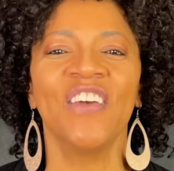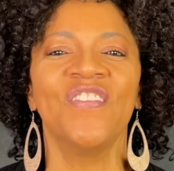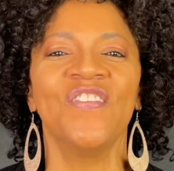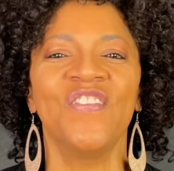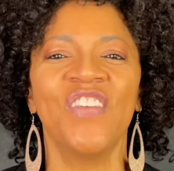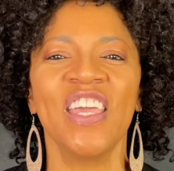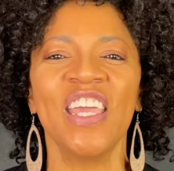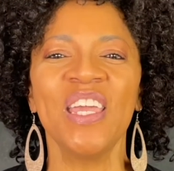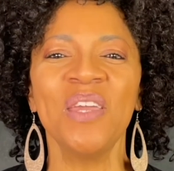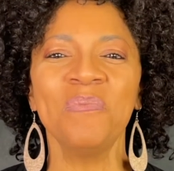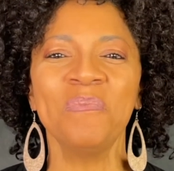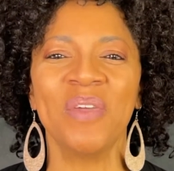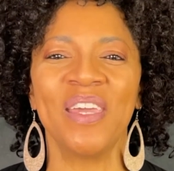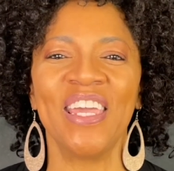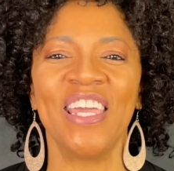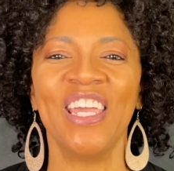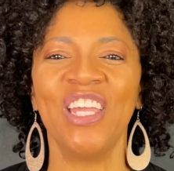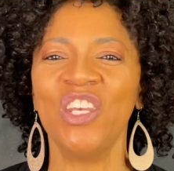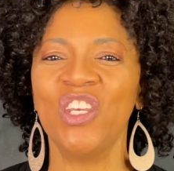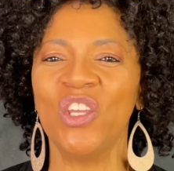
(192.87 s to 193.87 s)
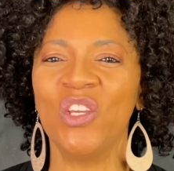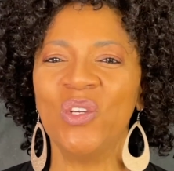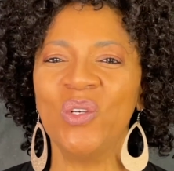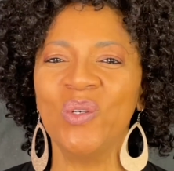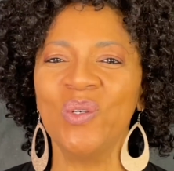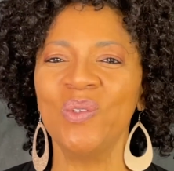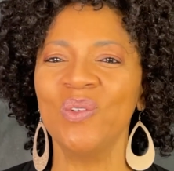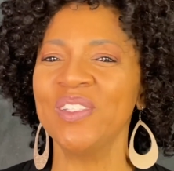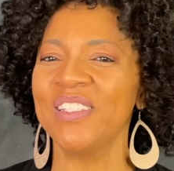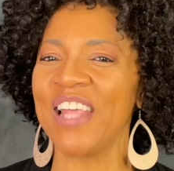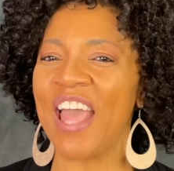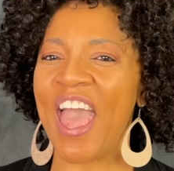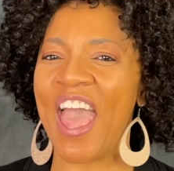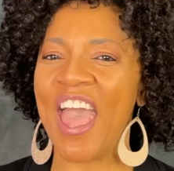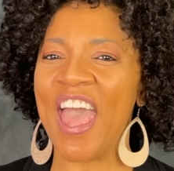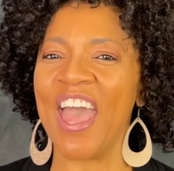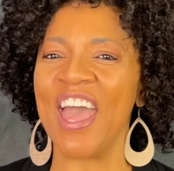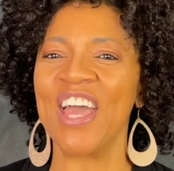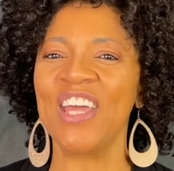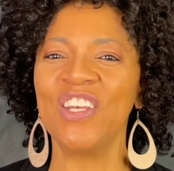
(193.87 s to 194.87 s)
VP News
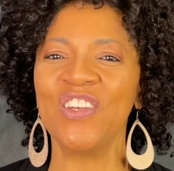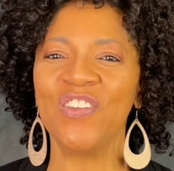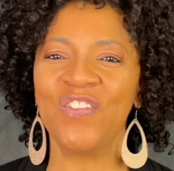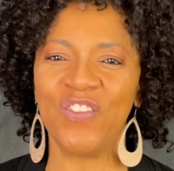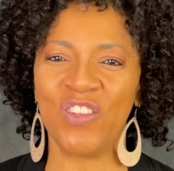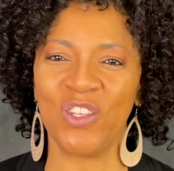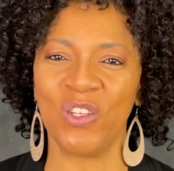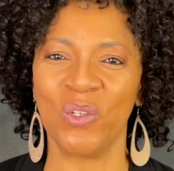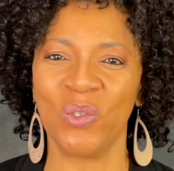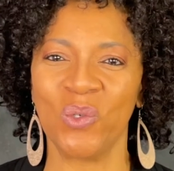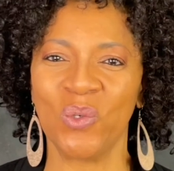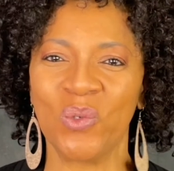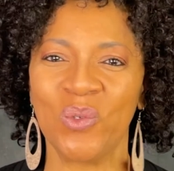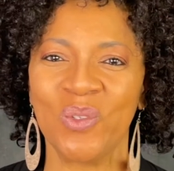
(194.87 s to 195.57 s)
and Views.